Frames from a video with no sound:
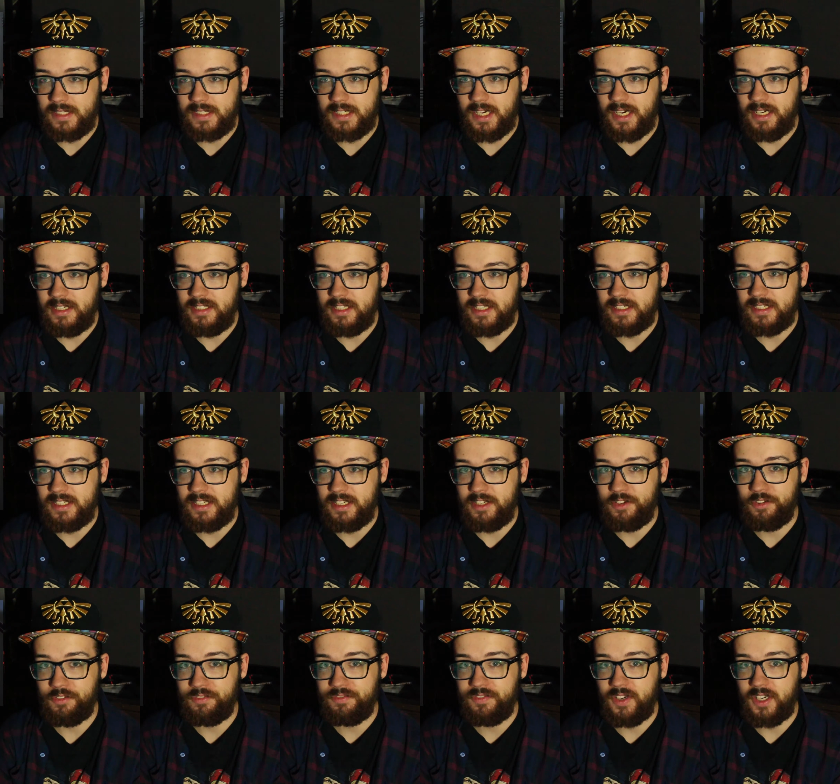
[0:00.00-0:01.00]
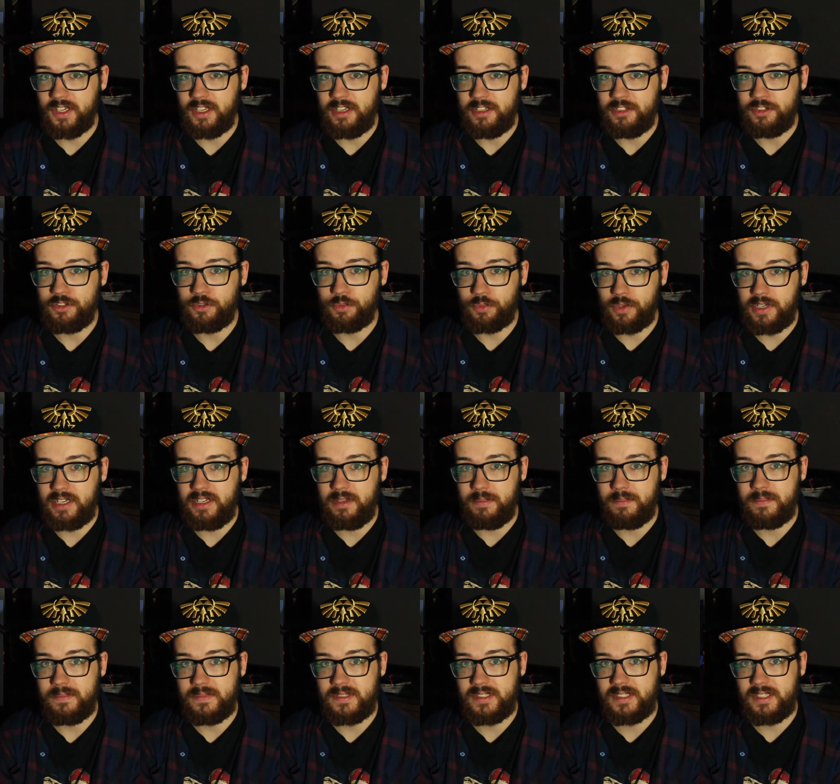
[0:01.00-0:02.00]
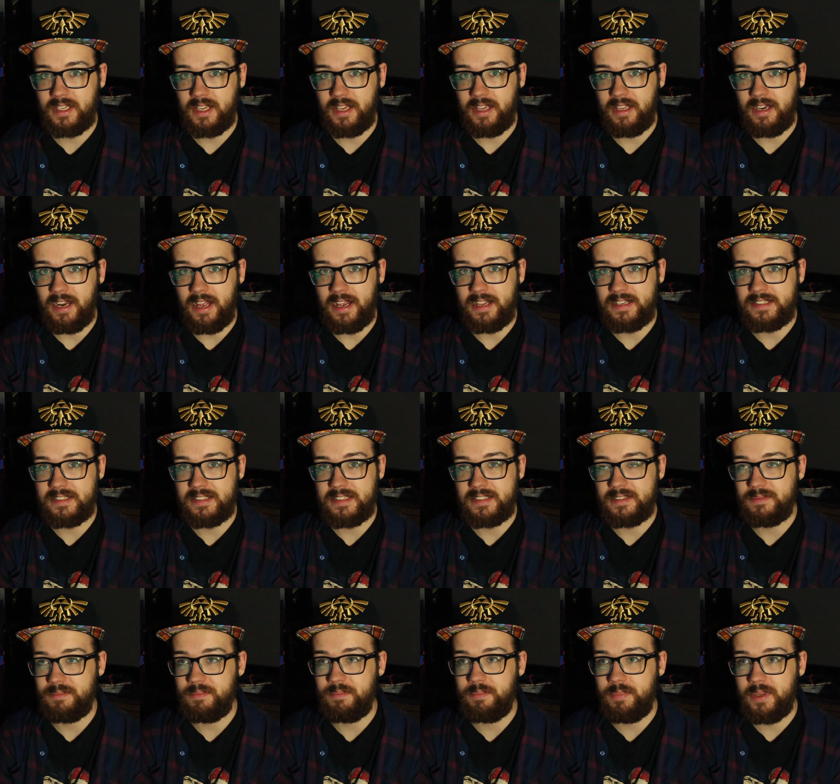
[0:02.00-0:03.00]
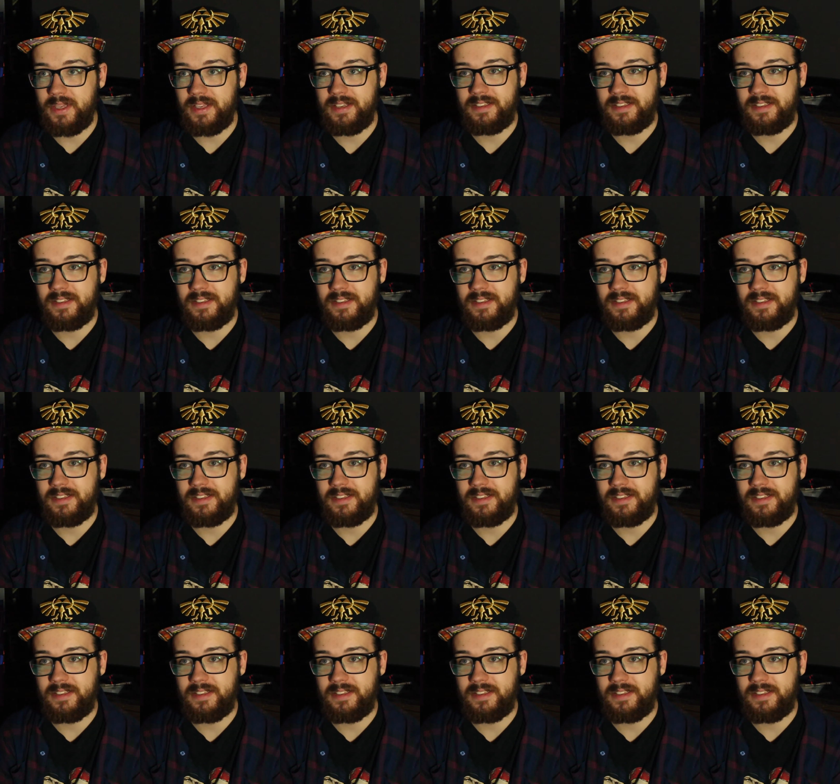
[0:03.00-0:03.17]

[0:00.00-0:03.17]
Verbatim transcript: This guy does it in your fucking dreams and has this